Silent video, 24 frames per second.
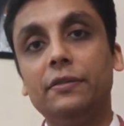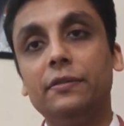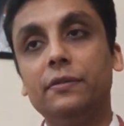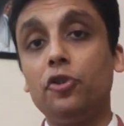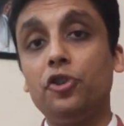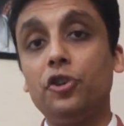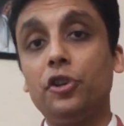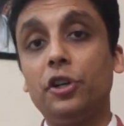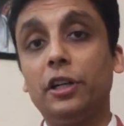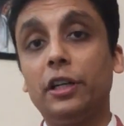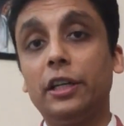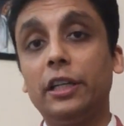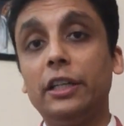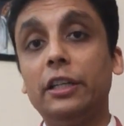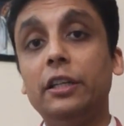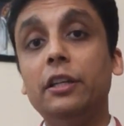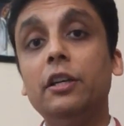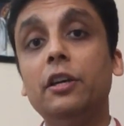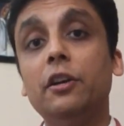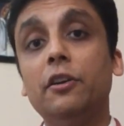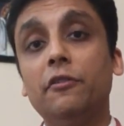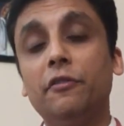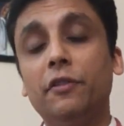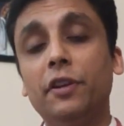Fortunately,
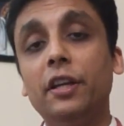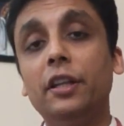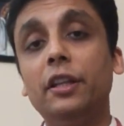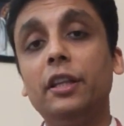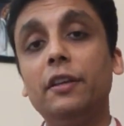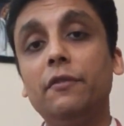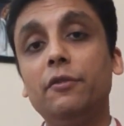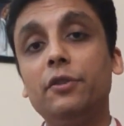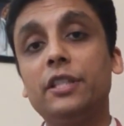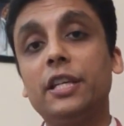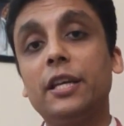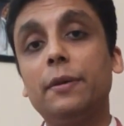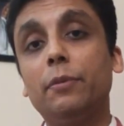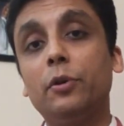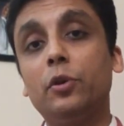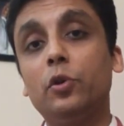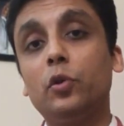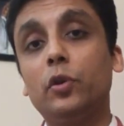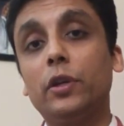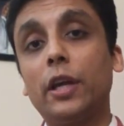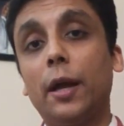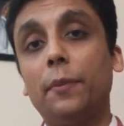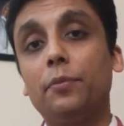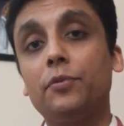Vinati was able
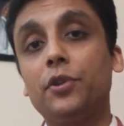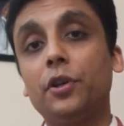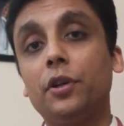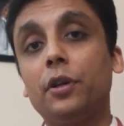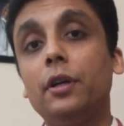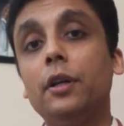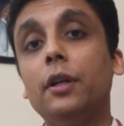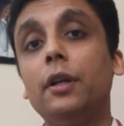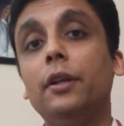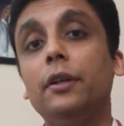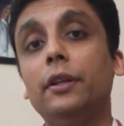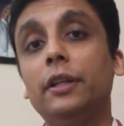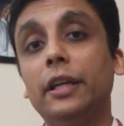to capture